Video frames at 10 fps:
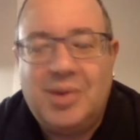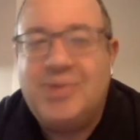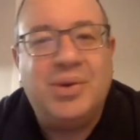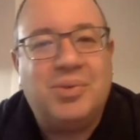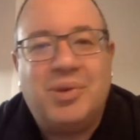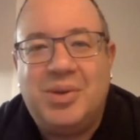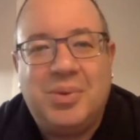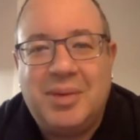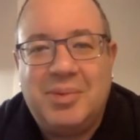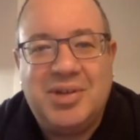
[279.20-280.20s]
hotels don't
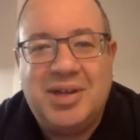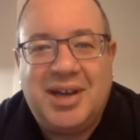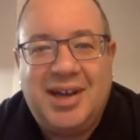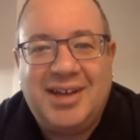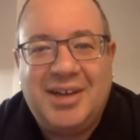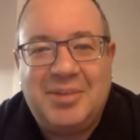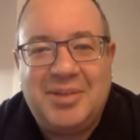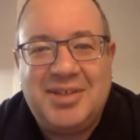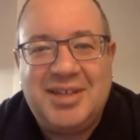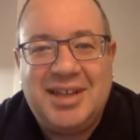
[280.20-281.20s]
run 20%
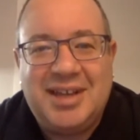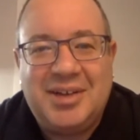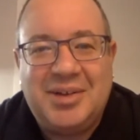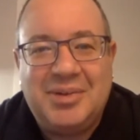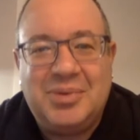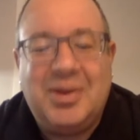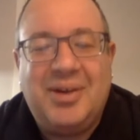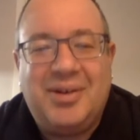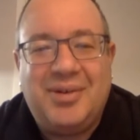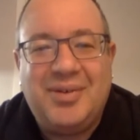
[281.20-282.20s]
occupancy, let alone
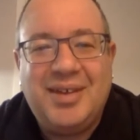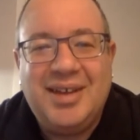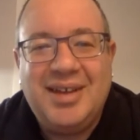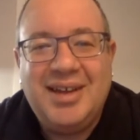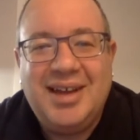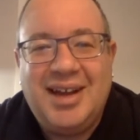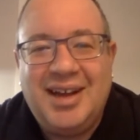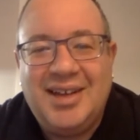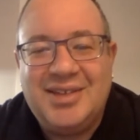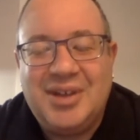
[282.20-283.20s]
12.
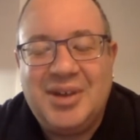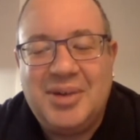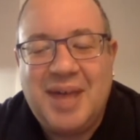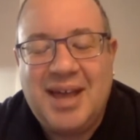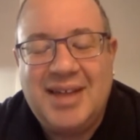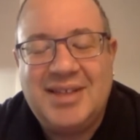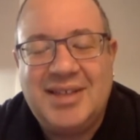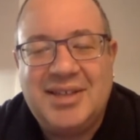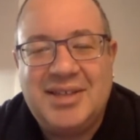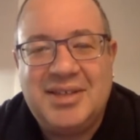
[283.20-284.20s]
So yeah,
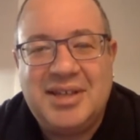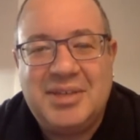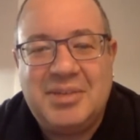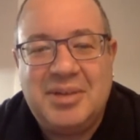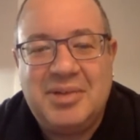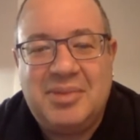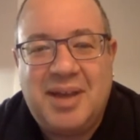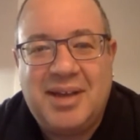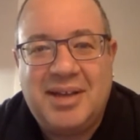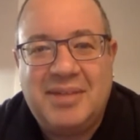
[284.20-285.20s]
it's been a
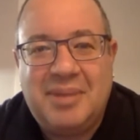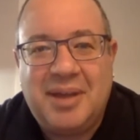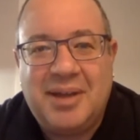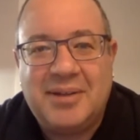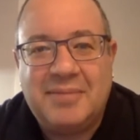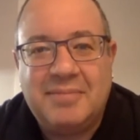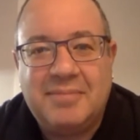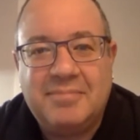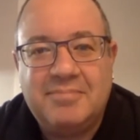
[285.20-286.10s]
dramatic impact.